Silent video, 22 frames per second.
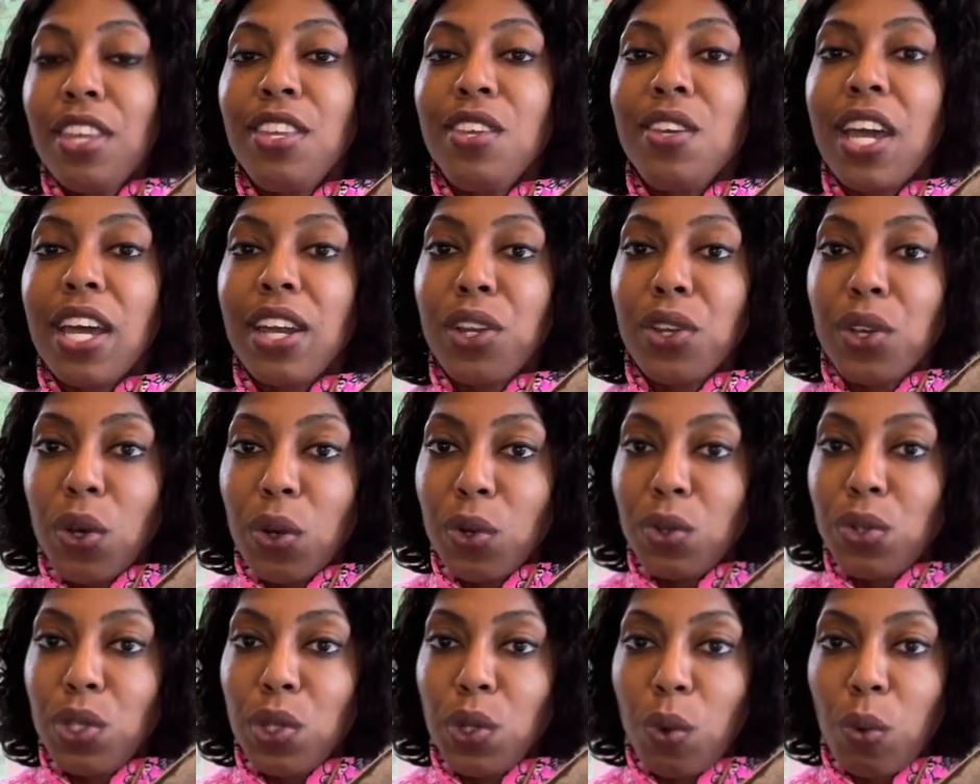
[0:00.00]
You got to go
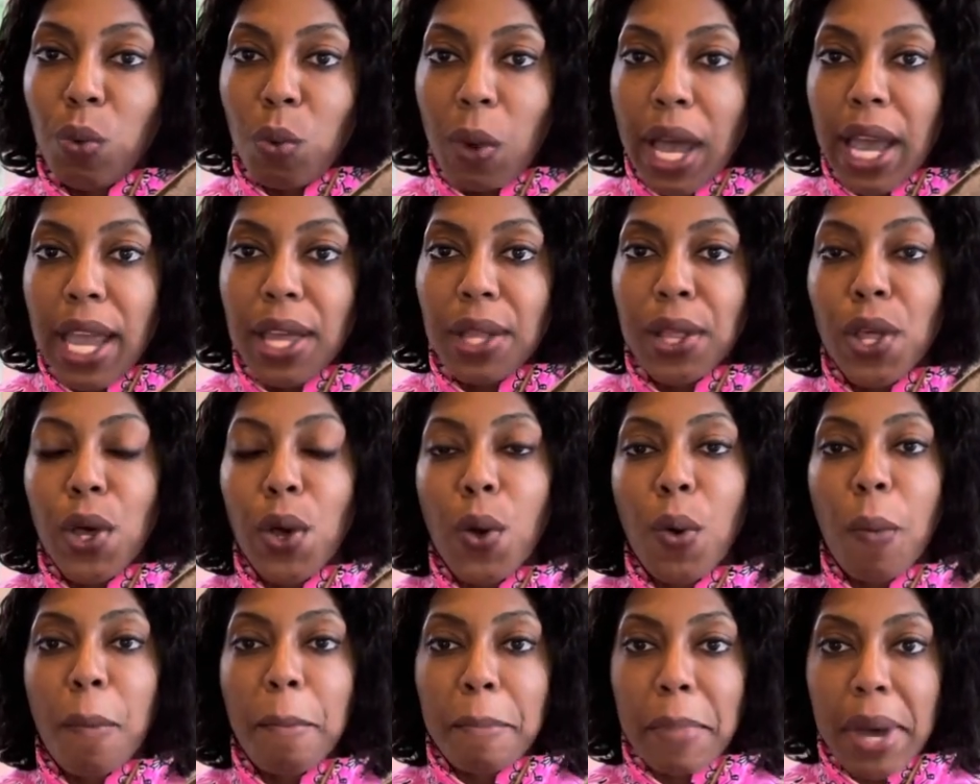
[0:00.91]
to
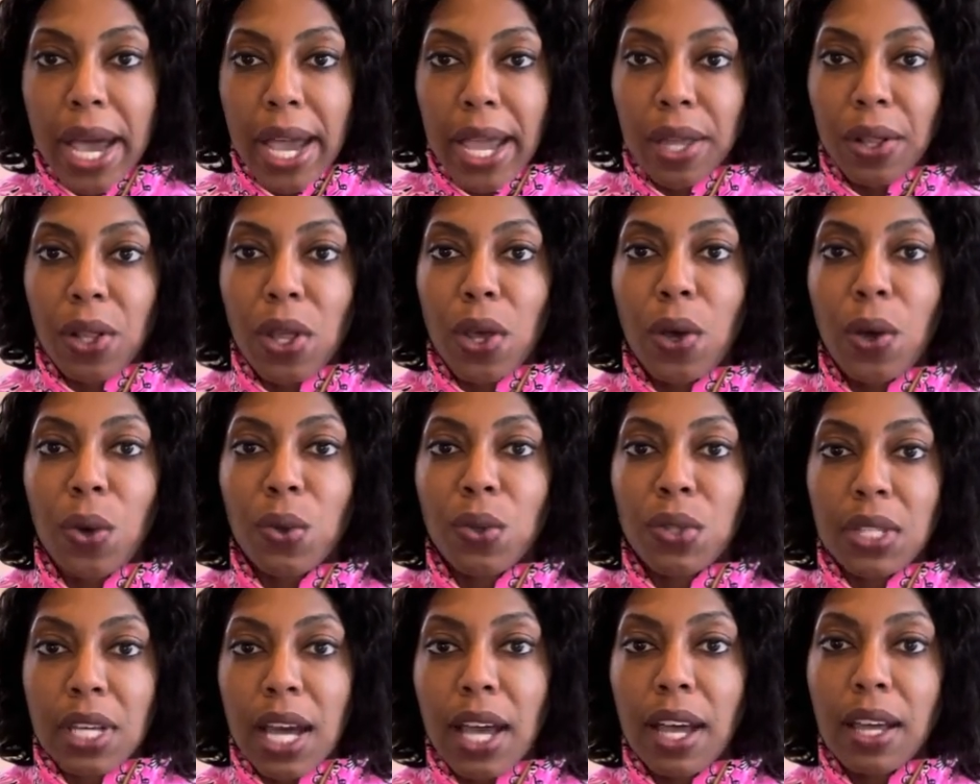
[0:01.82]
wilomilo.com
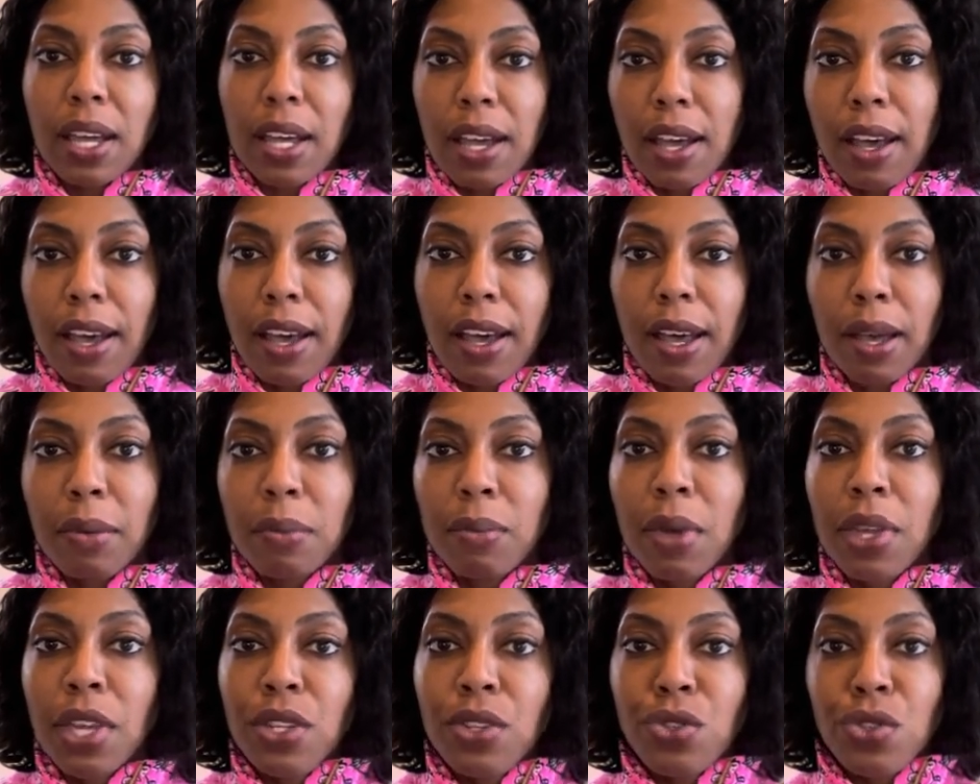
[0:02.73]

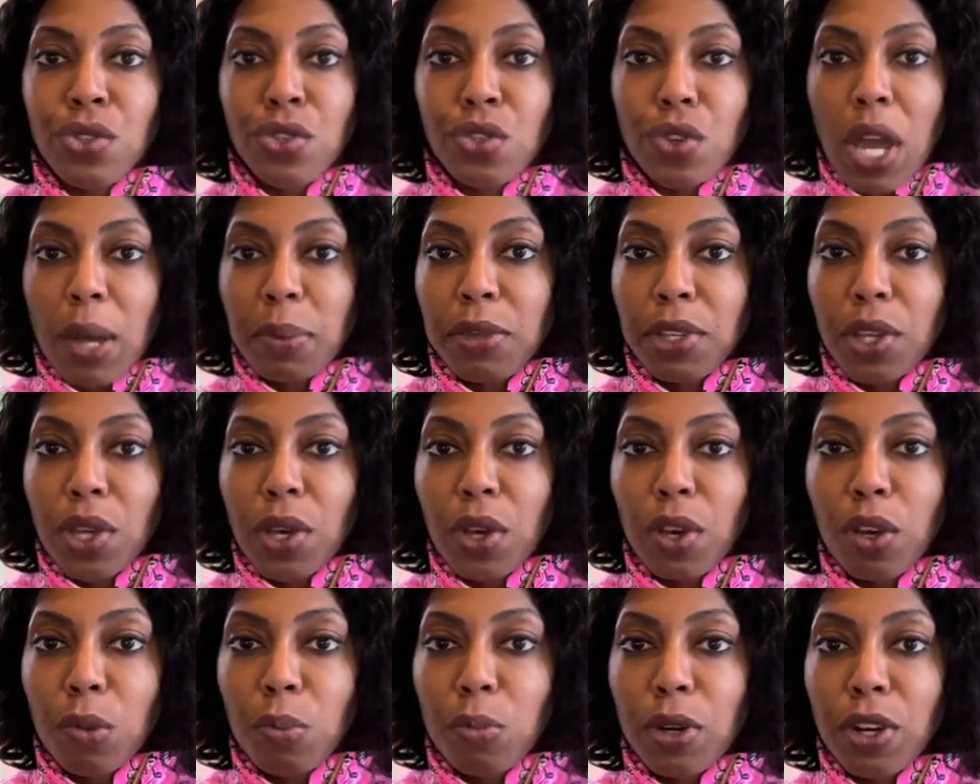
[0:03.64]
drop the
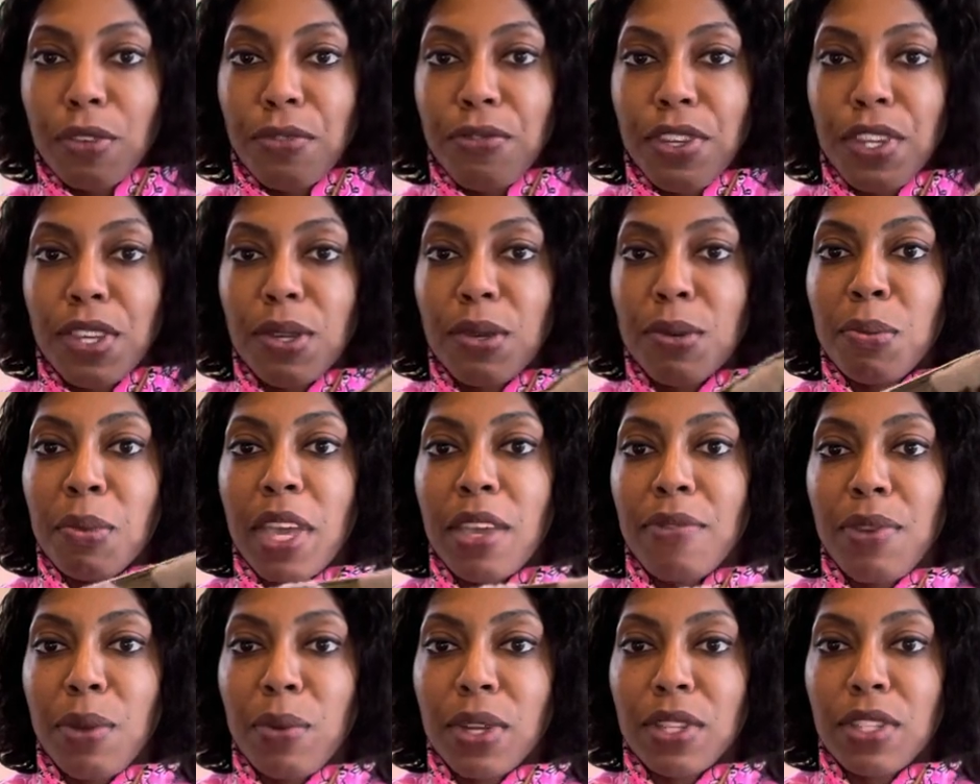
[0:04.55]
code perfume
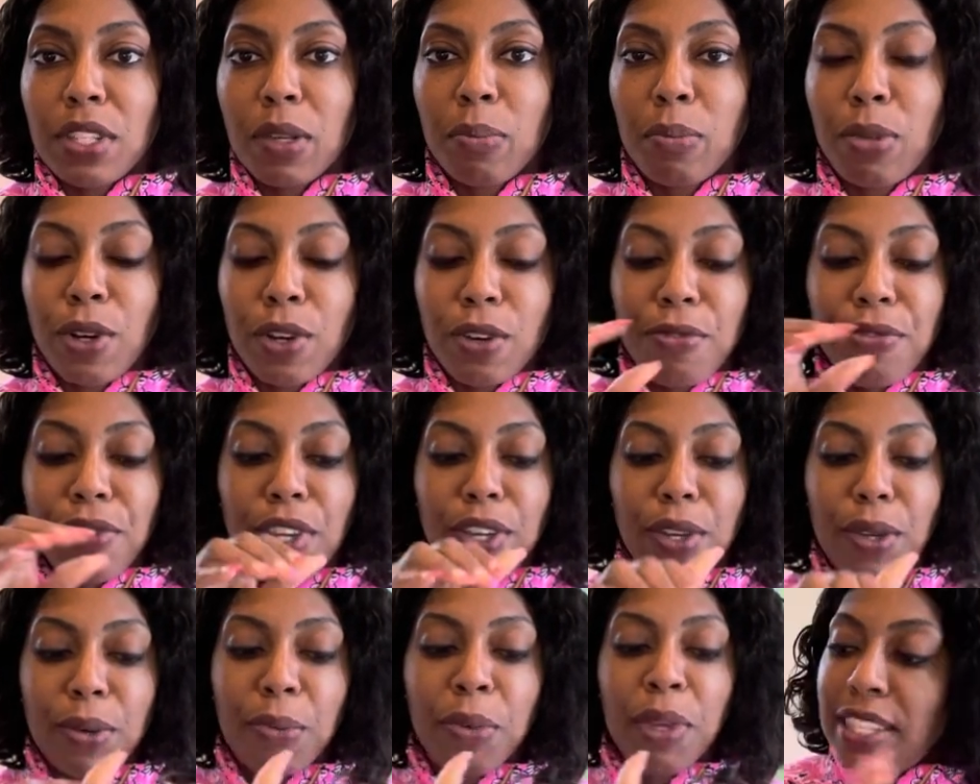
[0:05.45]
if you want some
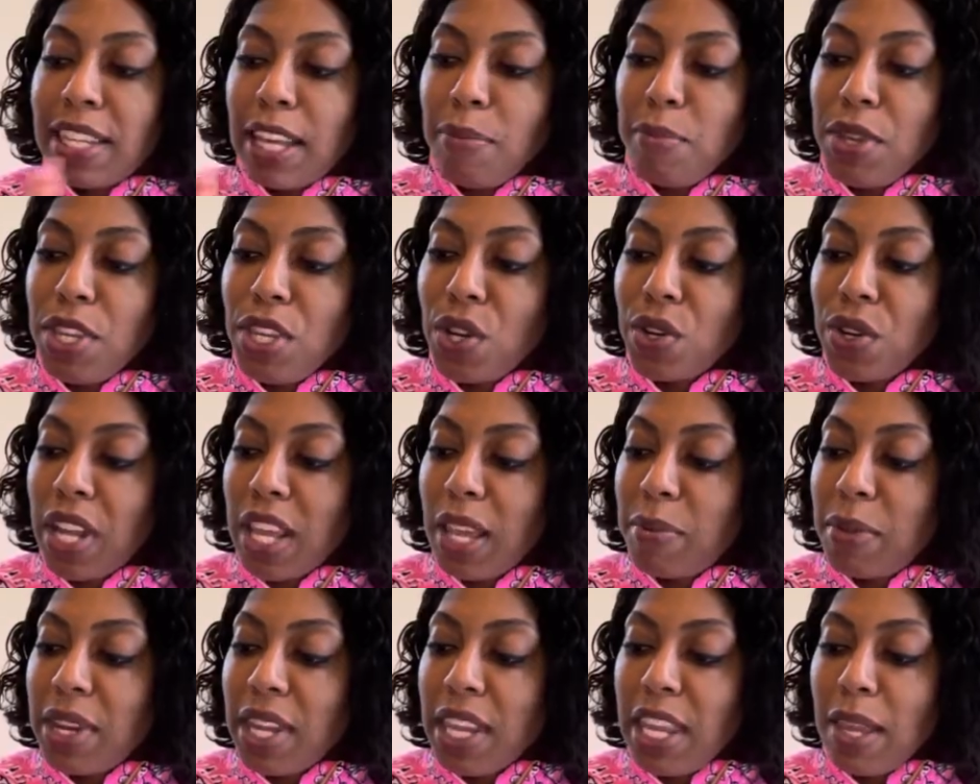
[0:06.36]
perfume. Send me your name
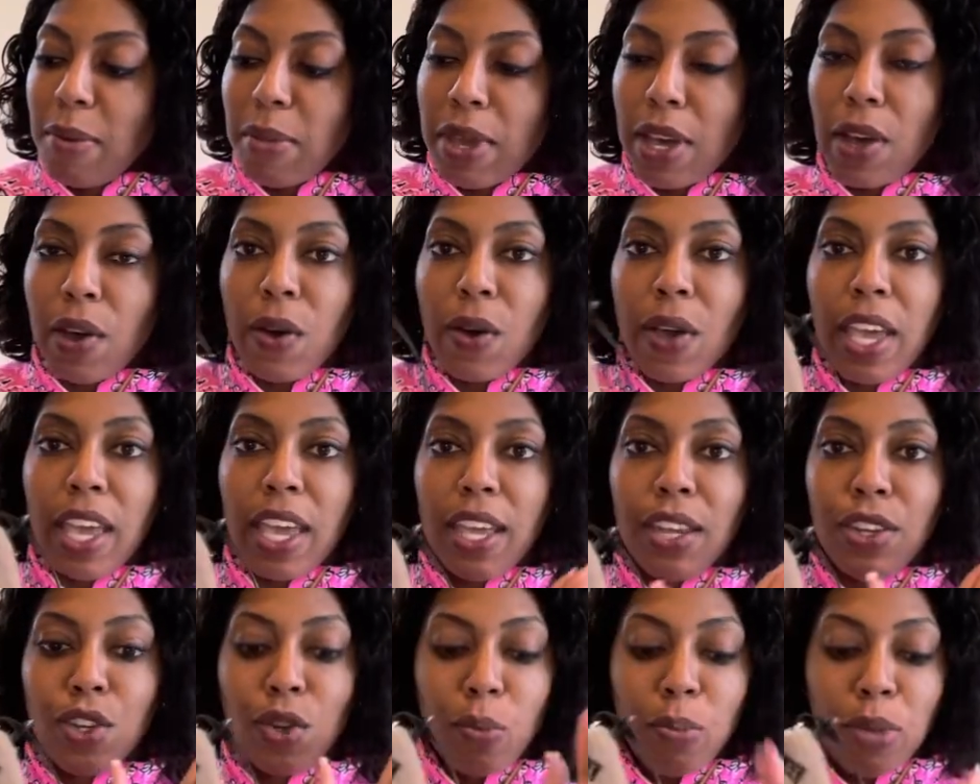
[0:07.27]
and email
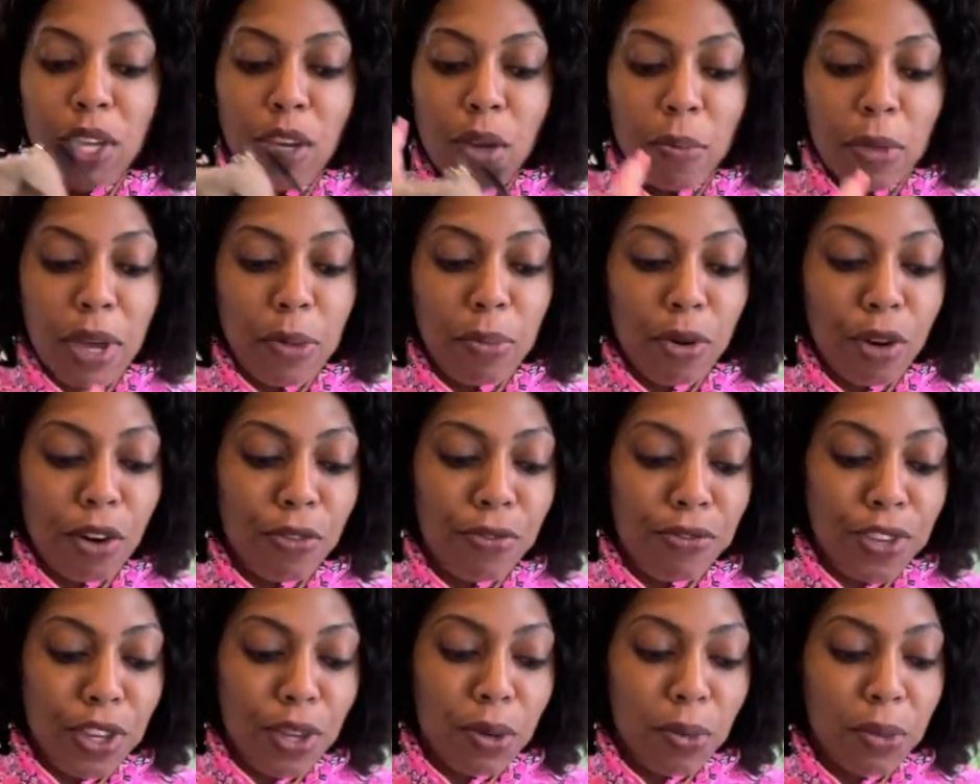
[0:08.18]
and you'll be on my
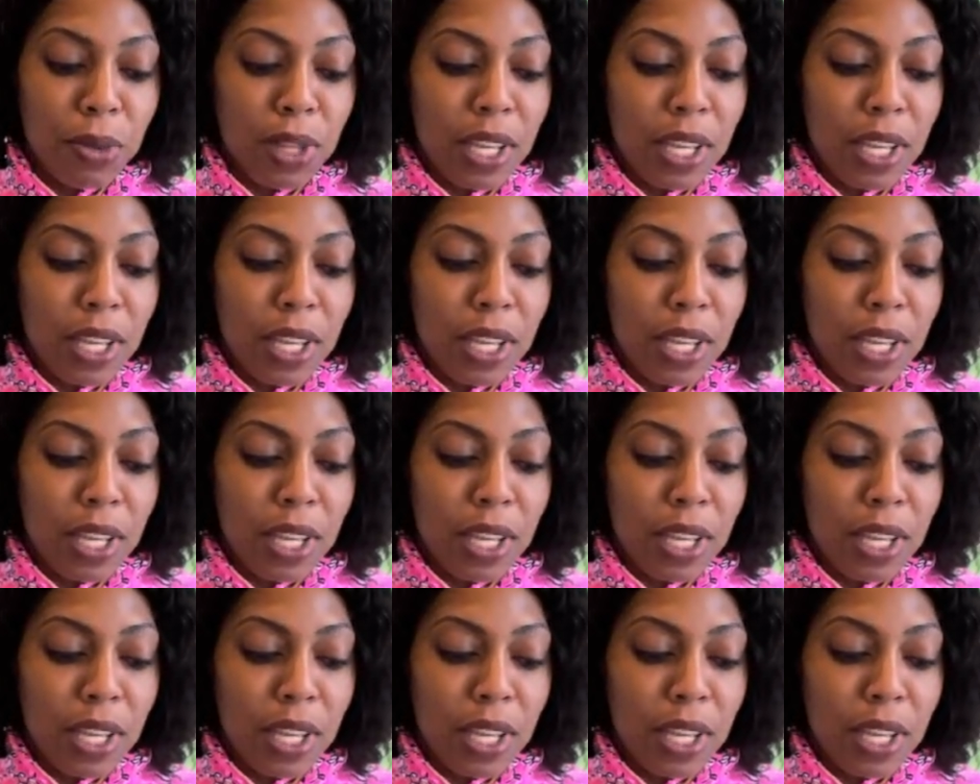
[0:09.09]
perfume